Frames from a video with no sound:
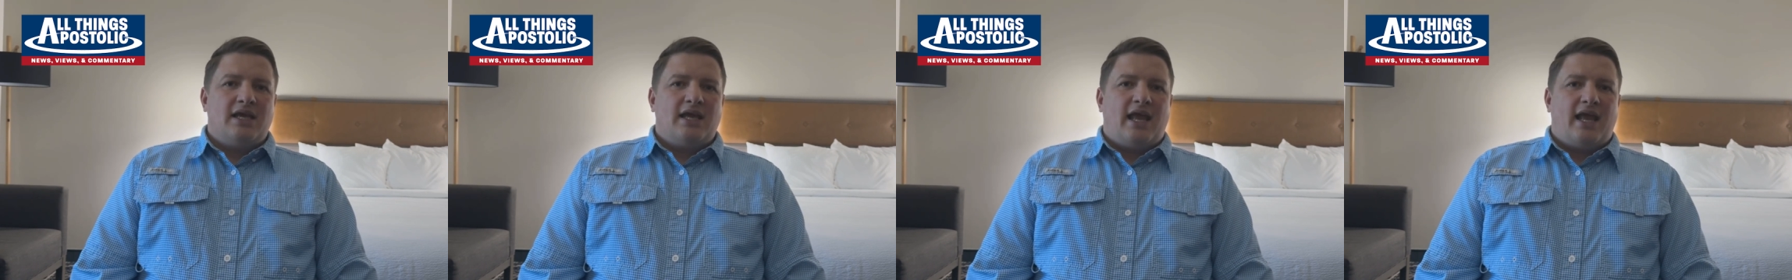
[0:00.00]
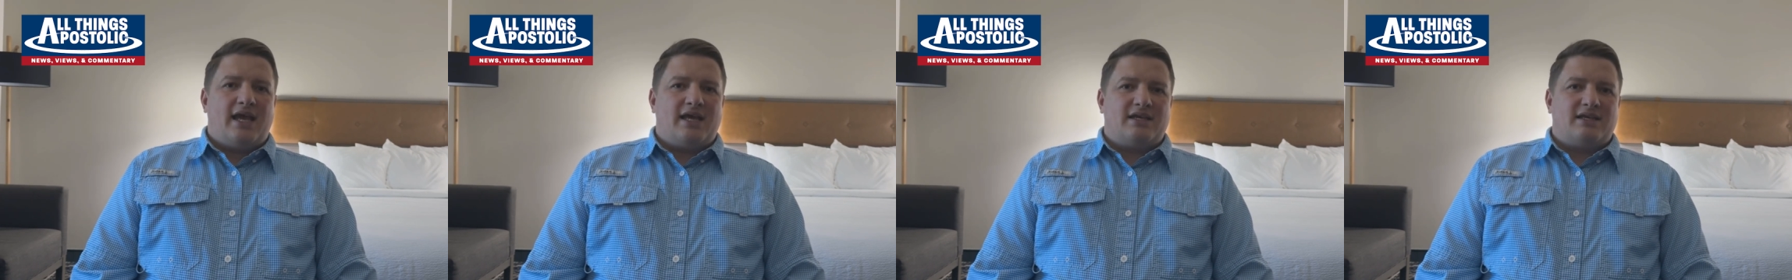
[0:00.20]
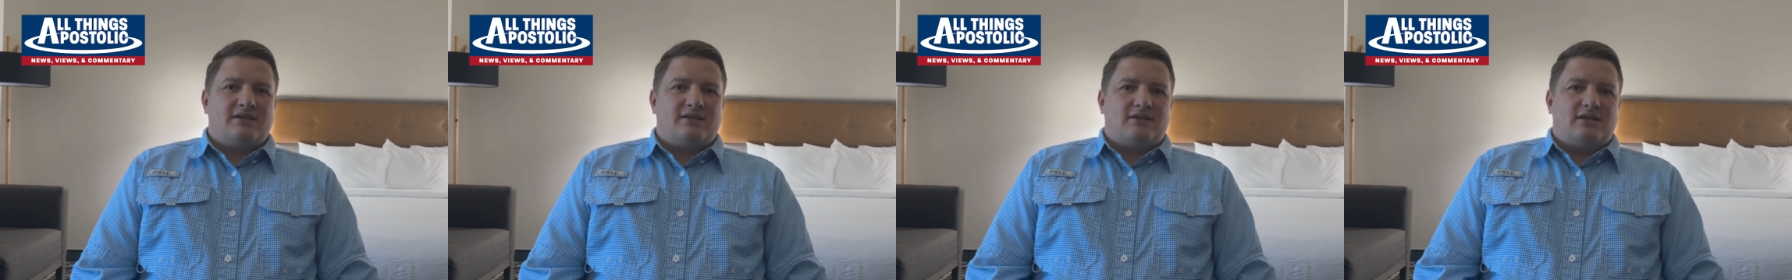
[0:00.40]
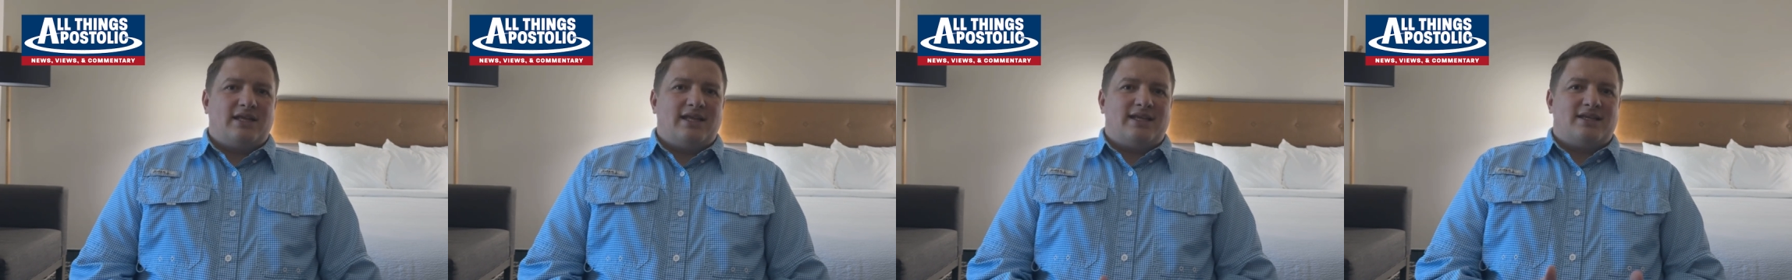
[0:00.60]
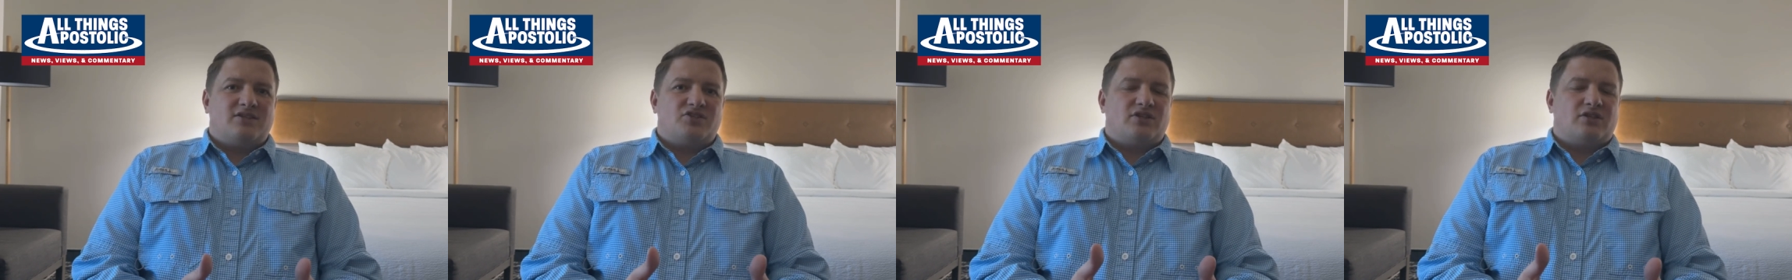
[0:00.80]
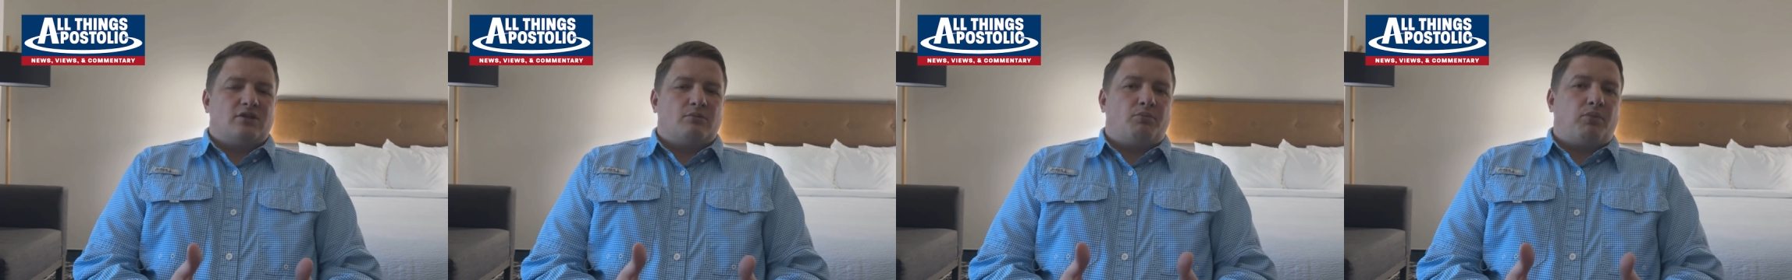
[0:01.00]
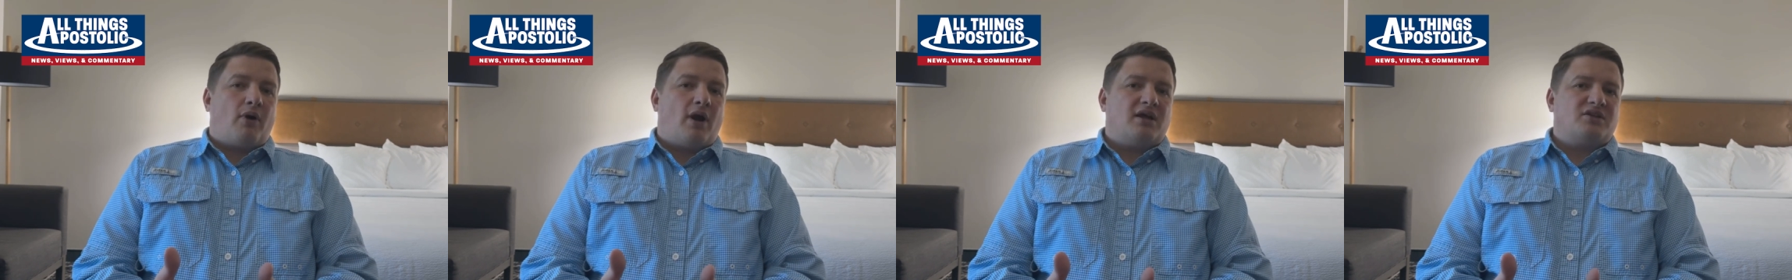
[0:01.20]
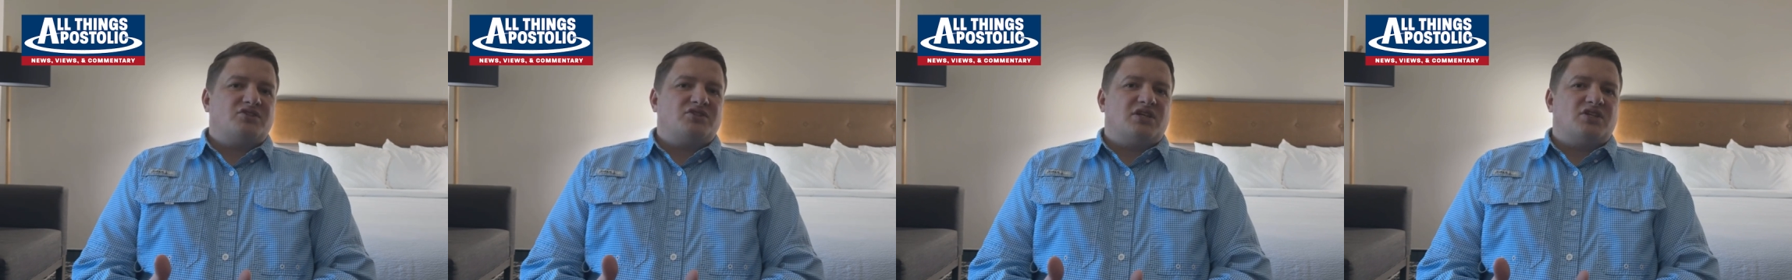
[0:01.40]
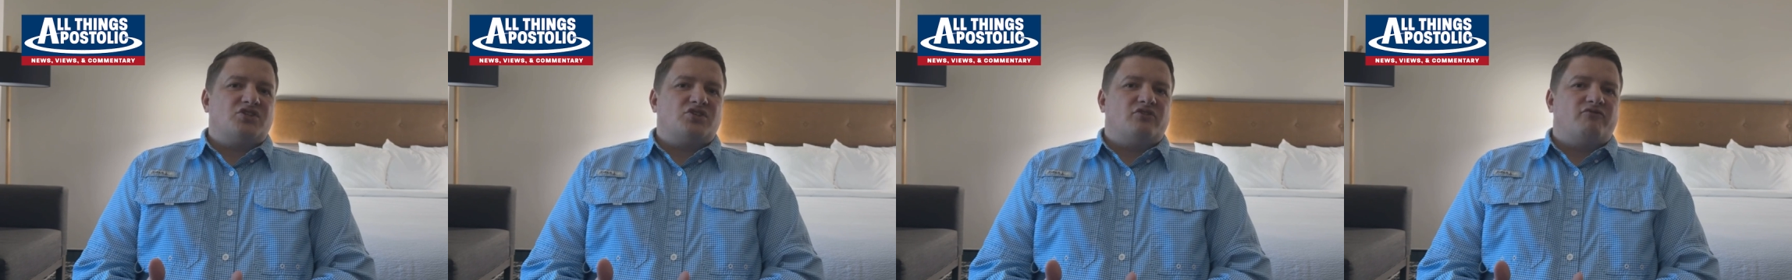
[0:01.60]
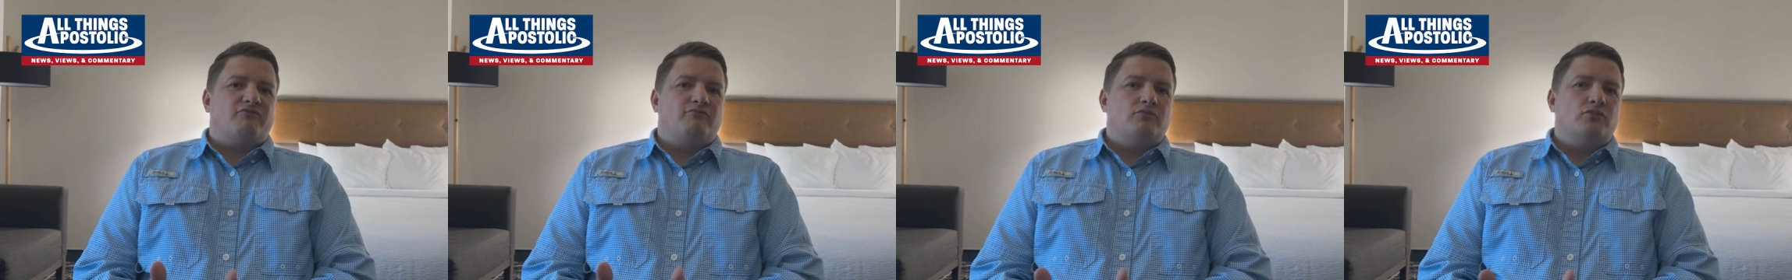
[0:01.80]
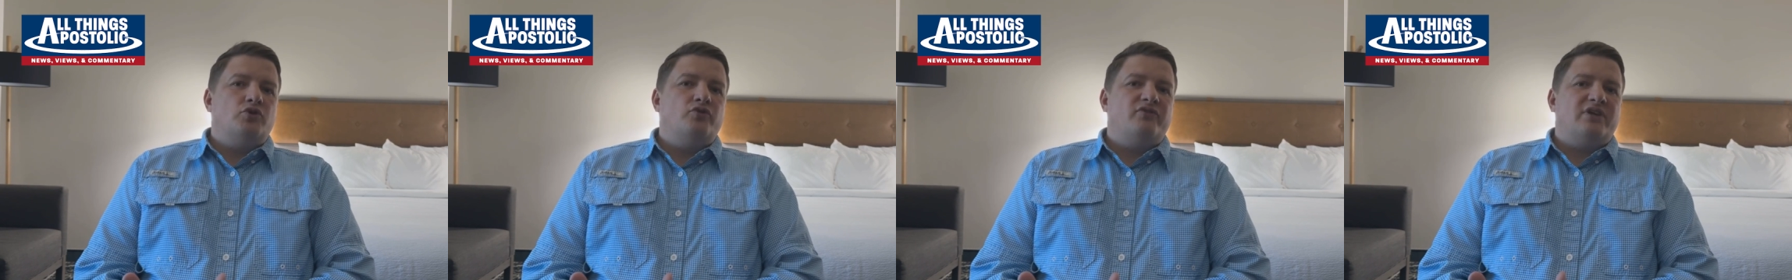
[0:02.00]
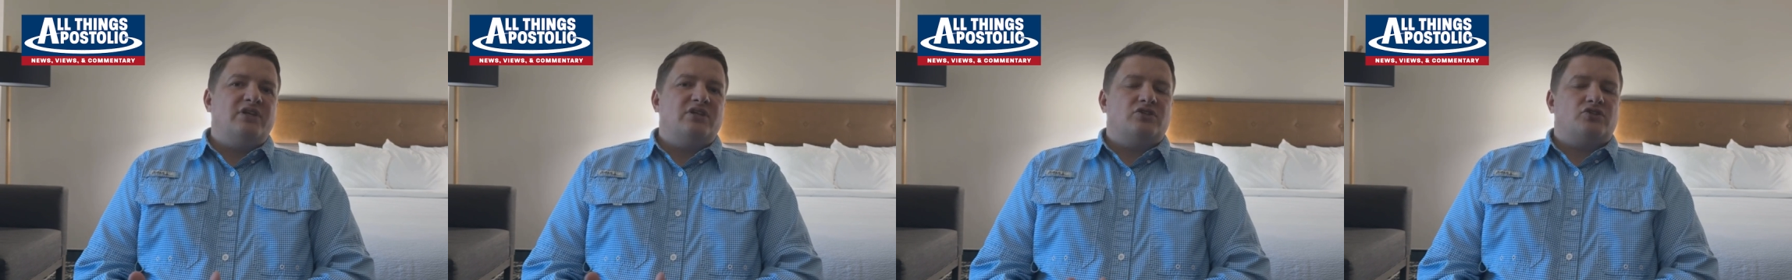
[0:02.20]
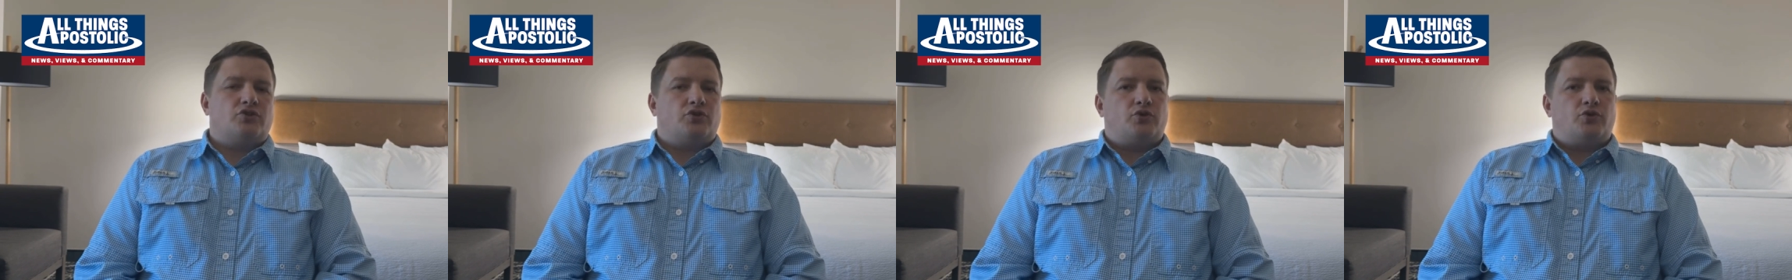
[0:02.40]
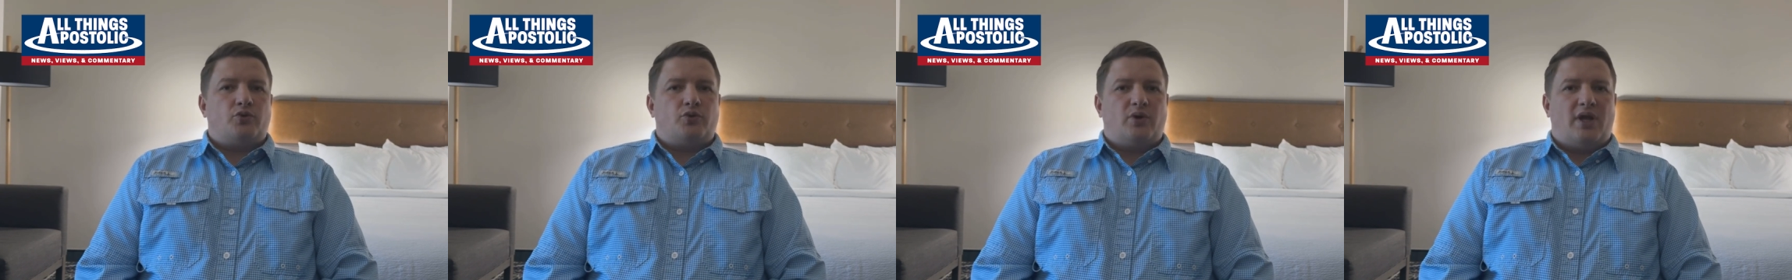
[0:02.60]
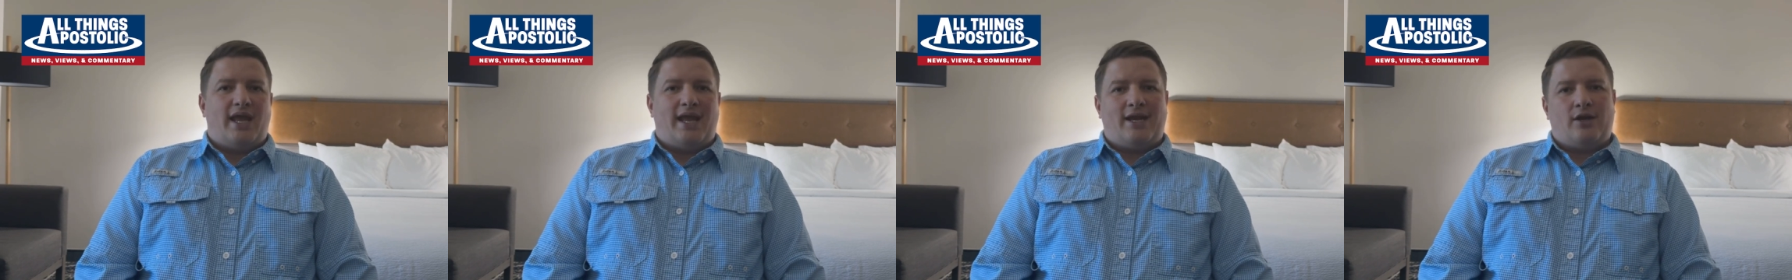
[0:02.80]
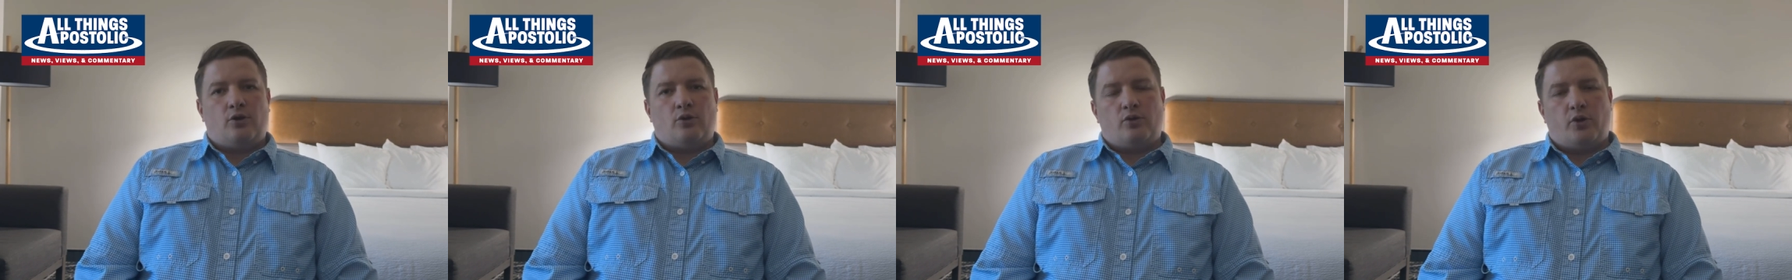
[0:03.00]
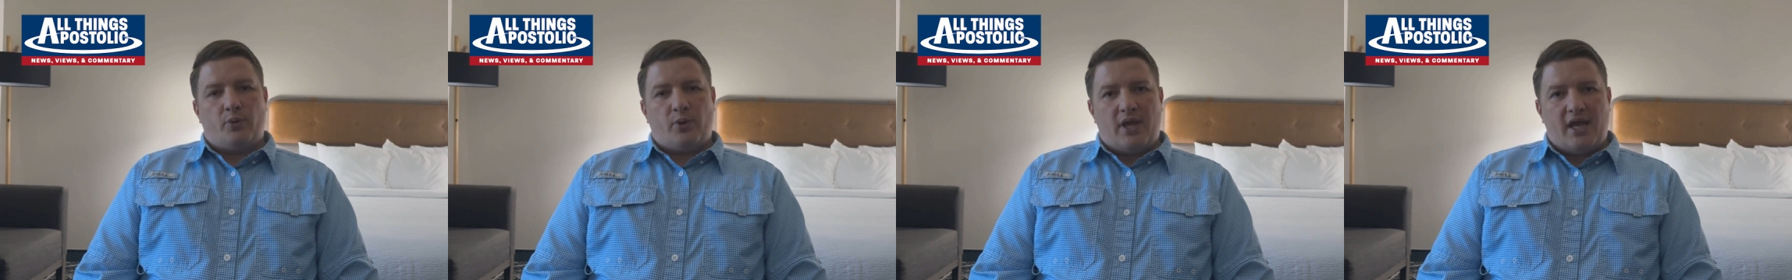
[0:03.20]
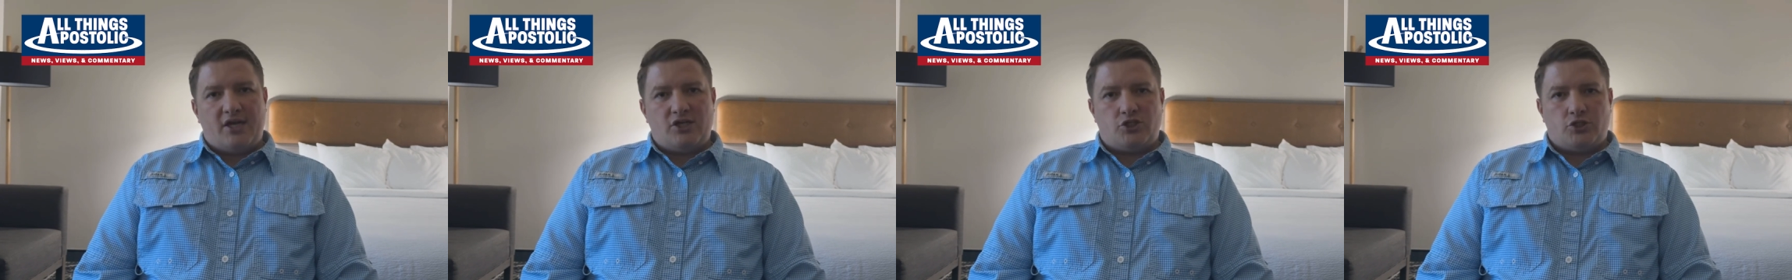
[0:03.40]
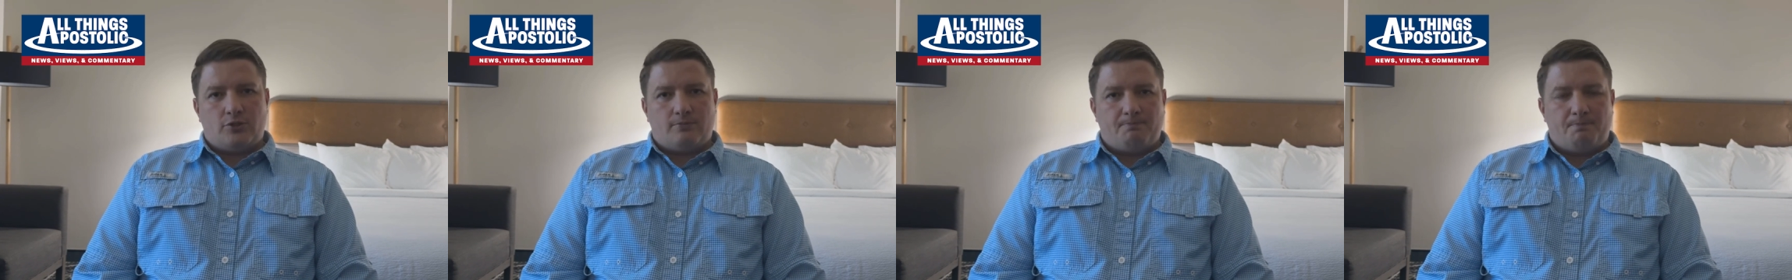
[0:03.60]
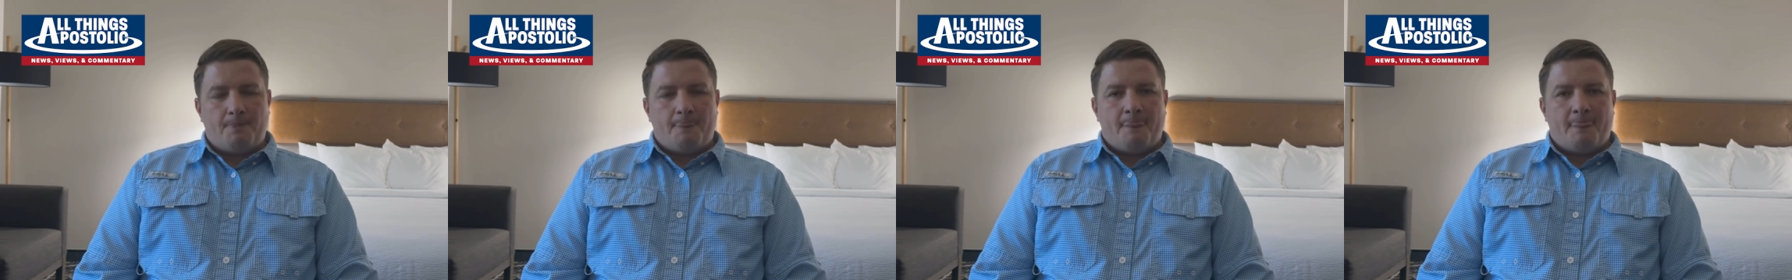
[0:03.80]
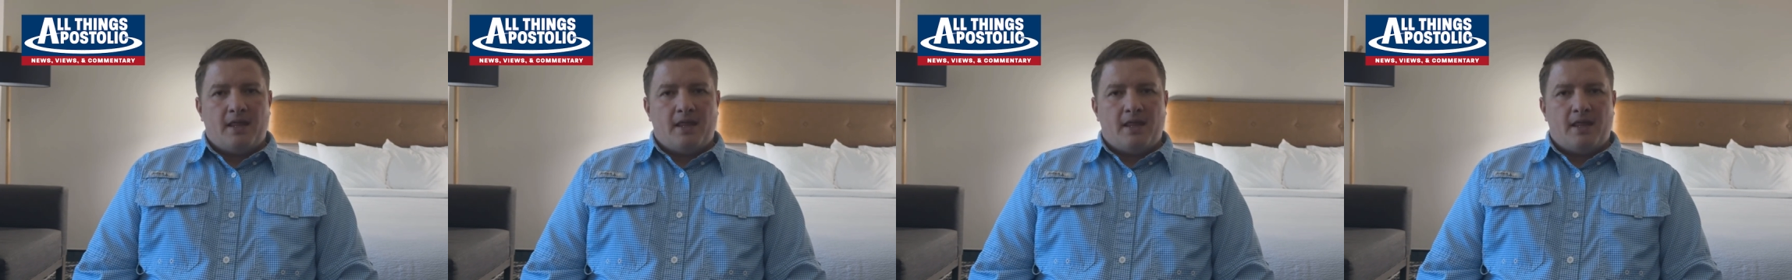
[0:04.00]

ha- is in the process of moving to a new location.